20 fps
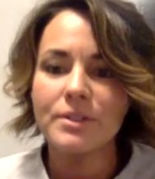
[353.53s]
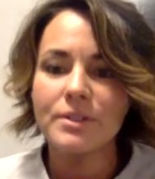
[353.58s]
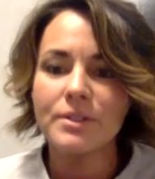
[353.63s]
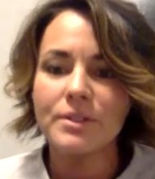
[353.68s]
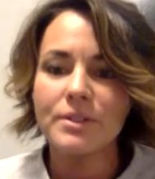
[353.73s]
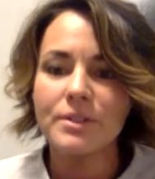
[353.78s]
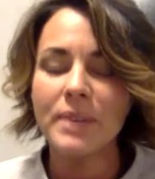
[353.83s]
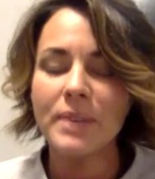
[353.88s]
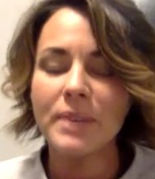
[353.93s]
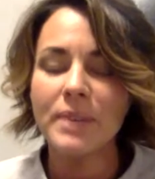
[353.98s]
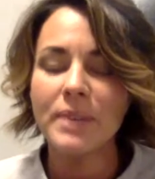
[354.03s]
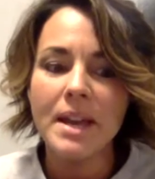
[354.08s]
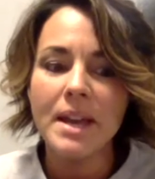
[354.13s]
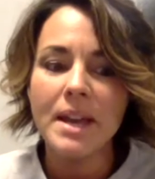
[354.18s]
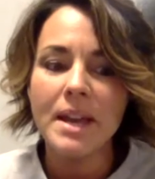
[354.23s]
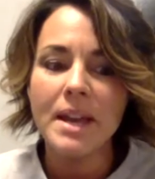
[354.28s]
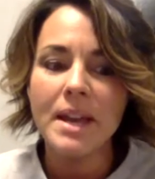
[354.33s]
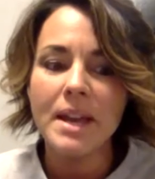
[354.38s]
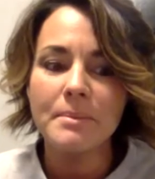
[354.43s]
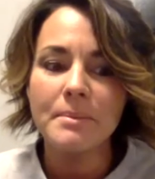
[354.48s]
We
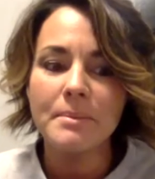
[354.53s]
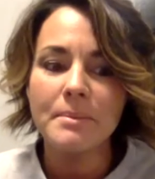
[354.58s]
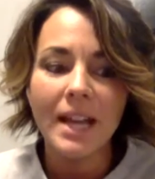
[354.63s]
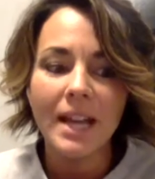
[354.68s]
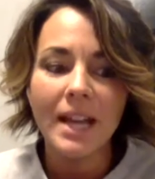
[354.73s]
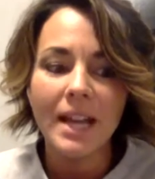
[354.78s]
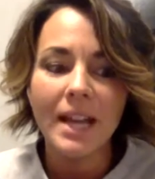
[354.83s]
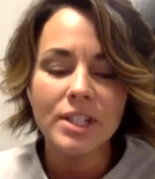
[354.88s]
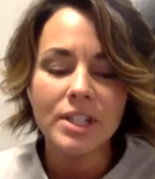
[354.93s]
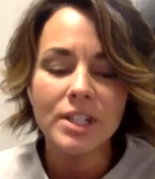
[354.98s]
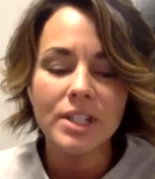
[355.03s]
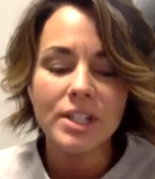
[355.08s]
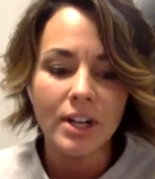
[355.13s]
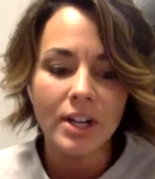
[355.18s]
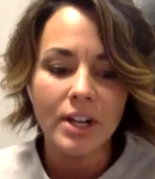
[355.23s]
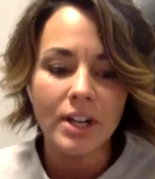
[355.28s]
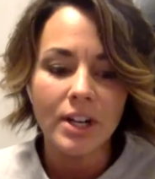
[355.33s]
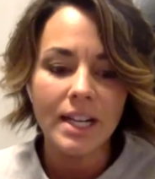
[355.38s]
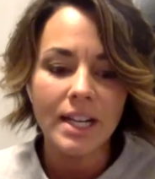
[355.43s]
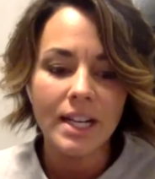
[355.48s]
actually
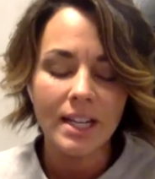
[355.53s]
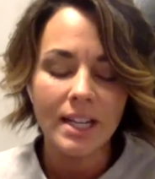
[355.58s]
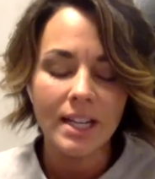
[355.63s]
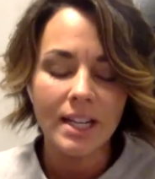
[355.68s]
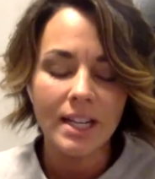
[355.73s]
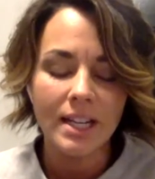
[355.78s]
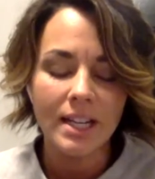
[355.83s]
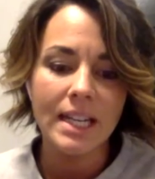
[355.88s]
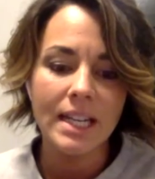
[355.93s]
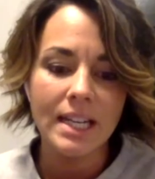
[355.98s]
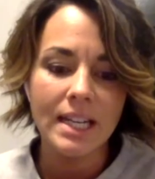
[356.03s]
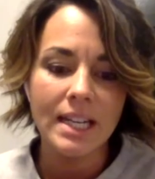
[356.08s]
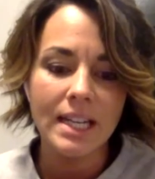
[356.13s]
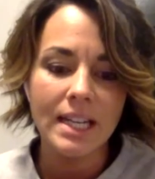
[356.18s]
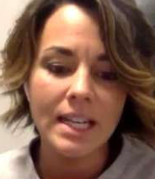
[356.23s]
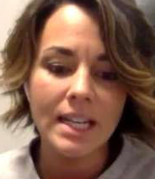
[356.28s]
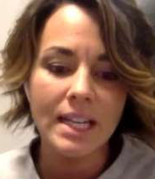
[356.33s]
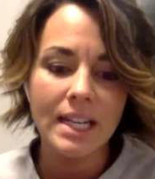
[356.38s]
started in